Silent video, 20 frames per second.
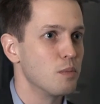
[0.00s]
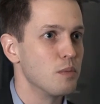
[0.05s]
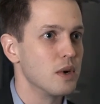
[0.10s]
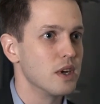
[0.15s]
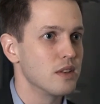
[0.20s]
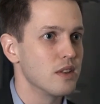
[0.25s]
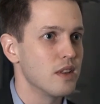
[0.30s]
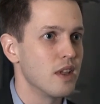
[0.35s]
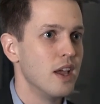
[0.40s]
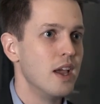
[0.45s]

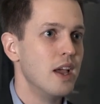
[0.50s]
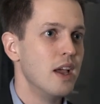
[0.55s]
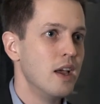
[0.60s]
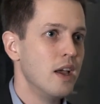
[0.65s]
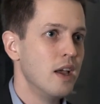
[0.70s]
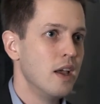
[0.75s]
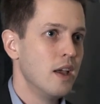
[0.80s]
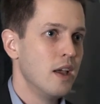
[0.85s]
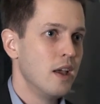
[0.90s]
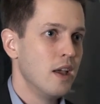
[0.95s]
But
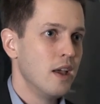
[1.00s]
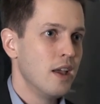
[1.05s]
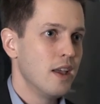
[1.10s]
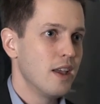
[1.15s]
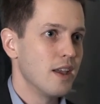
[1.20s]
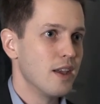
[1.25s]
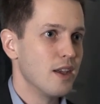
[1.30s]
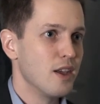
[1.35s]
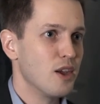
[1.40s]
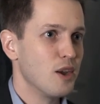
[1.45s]

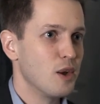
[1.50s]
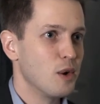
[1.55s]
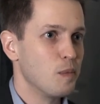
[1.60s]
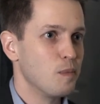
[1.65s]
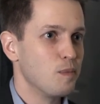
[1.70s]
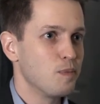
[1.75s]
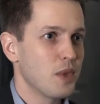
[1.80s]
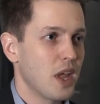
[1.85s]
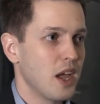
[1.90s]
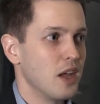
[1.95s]

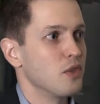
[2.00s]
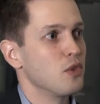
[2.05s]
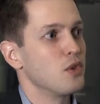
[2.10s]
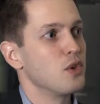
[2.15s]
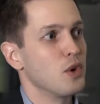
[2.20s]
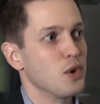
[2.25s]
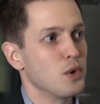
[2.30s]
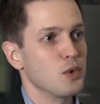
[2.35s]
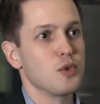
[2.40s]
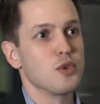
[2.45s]
and
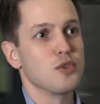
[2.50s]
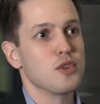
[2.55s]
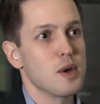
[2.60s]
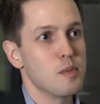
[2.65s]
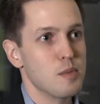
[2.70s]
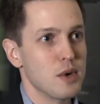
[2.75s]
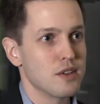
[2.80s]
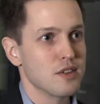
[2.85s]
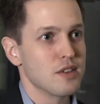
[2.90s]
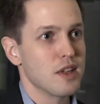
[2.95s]
you know, to
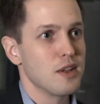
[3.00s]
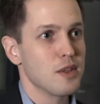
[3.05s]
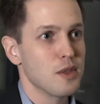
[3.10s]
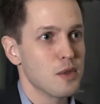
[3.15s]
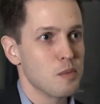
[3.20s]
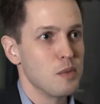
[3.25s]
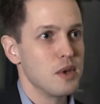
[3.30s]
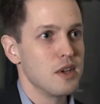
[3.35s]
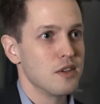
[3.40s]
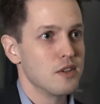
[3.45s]
some
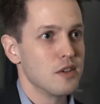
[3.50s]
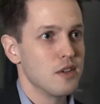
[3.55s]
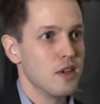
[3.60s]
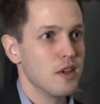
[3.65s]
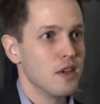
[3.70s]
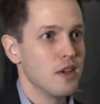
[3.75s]
extent, being